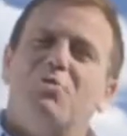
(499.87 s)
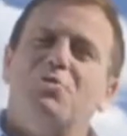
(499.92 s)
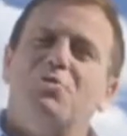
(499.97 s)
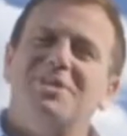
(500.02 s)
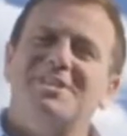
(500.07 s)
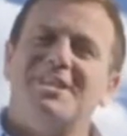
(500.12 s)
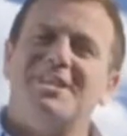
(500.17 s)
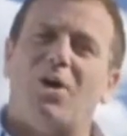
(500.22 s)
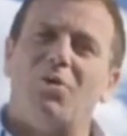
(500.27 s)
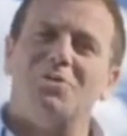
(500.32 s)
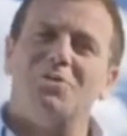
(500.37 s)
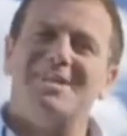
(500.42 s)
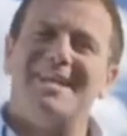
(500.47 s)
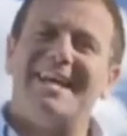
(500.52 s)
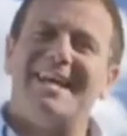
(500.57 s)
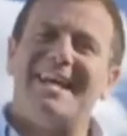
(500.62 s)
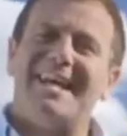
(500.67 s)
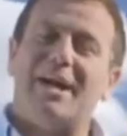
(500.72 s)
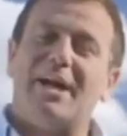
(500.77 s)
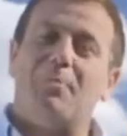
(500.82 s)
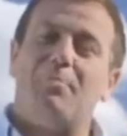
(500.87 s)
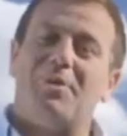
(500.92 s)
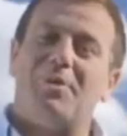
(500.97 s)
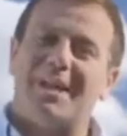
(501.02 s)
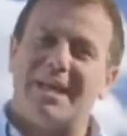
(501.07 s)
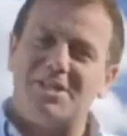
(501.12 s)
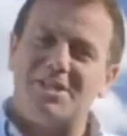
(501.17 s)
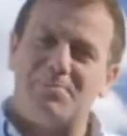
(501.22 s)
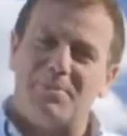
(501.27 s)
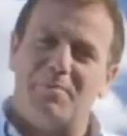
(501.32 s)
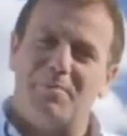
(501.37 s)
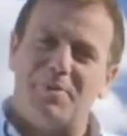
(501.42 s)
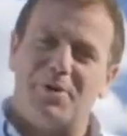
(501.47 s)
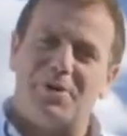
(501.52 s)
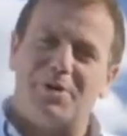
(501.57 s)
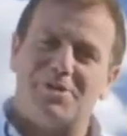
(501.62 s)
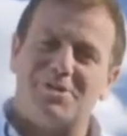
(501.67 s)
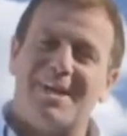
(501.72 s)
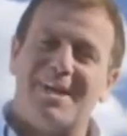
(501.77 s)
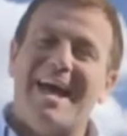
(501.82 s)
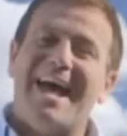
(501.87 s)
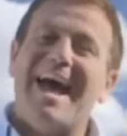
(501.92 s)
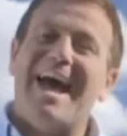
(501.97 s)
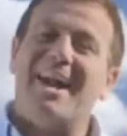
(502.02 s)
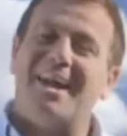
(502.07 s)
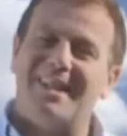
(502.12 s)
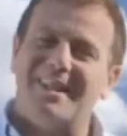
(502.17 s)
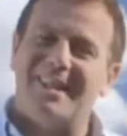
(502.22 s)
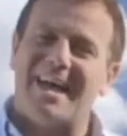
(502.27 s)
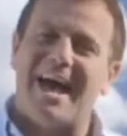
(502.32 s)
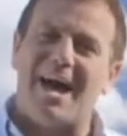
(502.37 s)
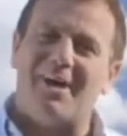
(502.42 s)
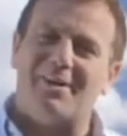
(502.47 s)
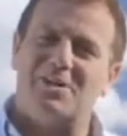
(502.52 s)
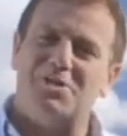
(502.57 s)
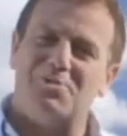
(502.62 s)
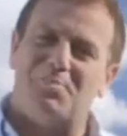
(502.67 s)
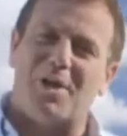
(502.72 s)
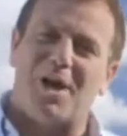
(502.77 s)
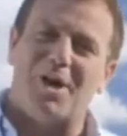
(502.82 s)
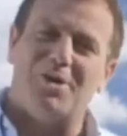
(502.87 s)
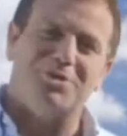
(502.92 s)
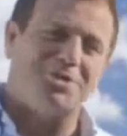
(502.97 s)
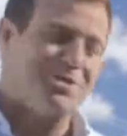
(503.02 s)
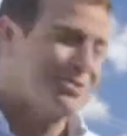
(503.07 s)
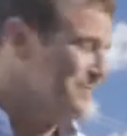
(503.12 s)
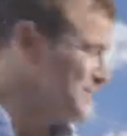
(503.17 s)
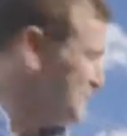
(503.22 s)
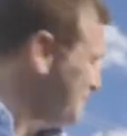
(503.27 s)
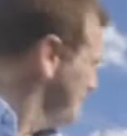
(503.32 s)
resulting in a plasma burst and a loud explosion.